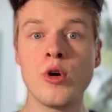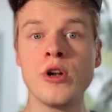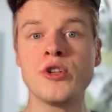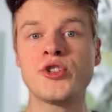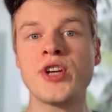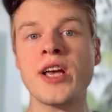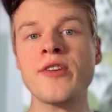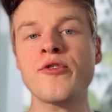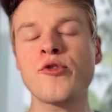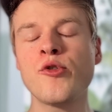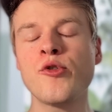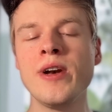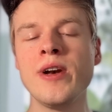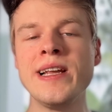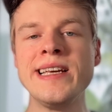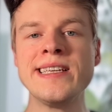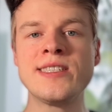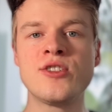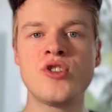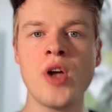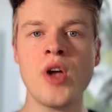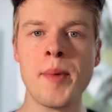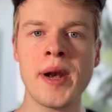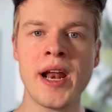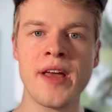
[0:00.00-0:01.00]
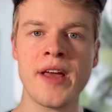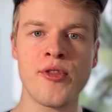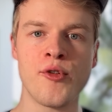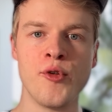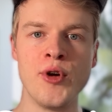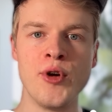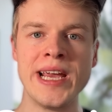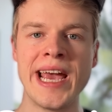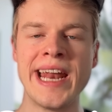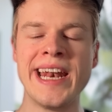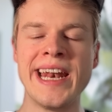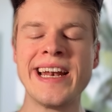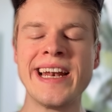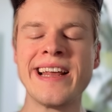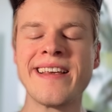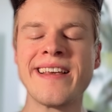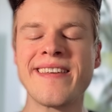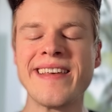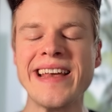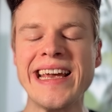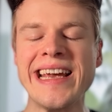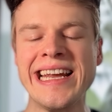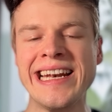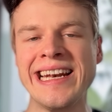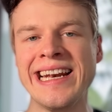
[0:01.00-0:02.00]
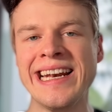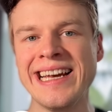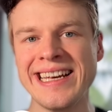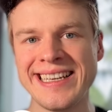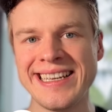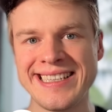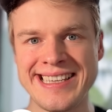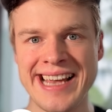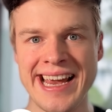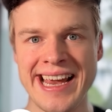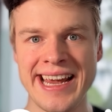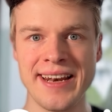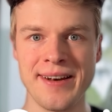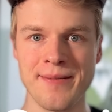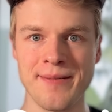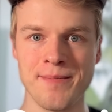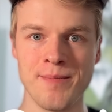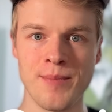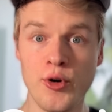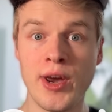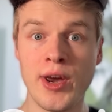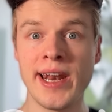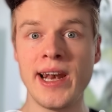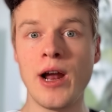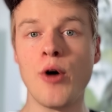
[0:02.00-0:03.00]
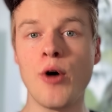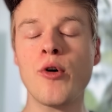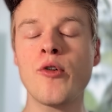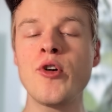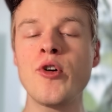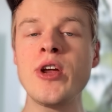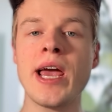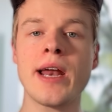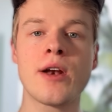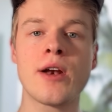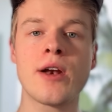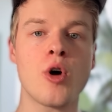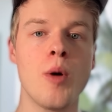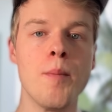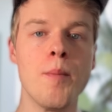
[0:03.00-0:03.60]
Google just released Gemini 3 and it is insane. You can now create